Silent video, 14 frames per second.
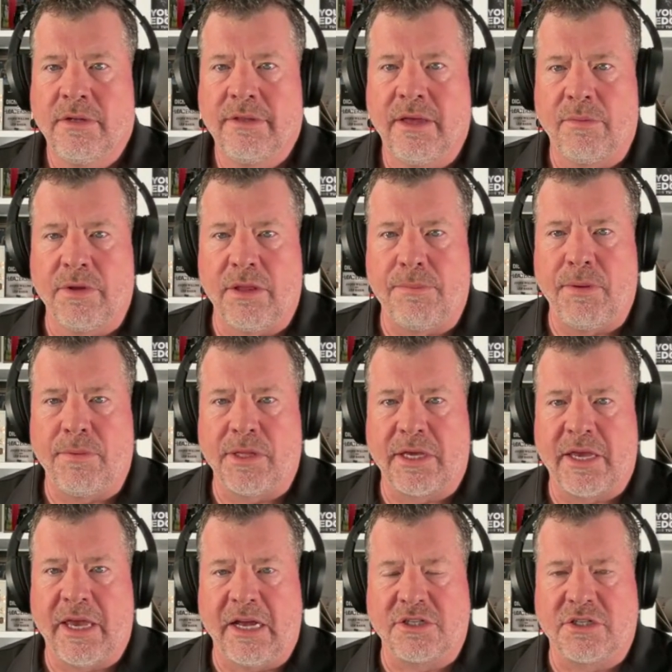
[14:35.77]
That way the people that
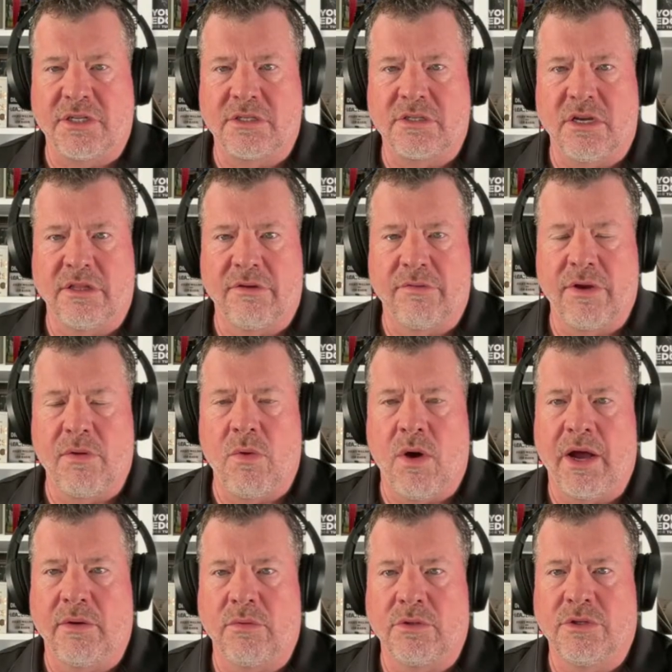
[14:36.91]
catch this on the
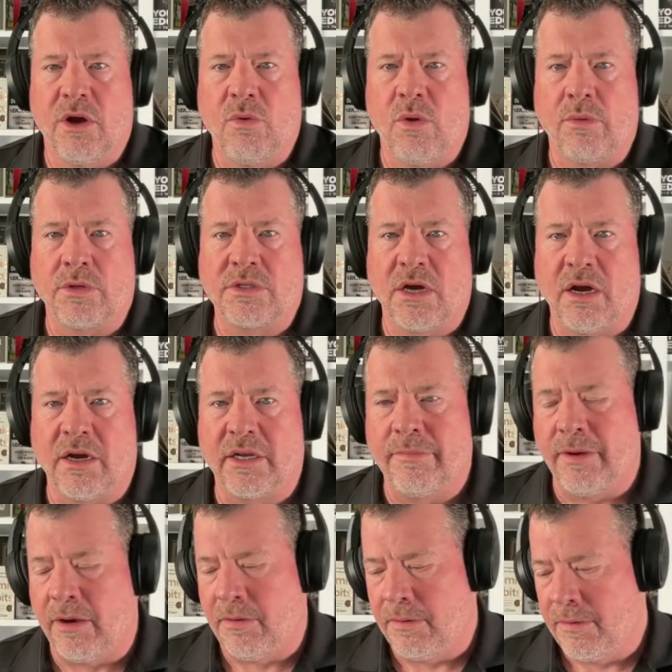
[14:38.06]
rewind will know what we're talking
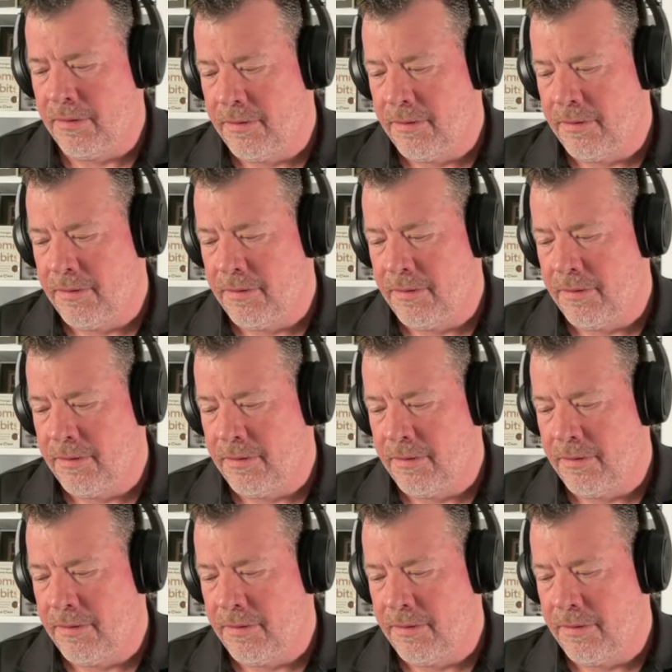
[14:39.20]
about.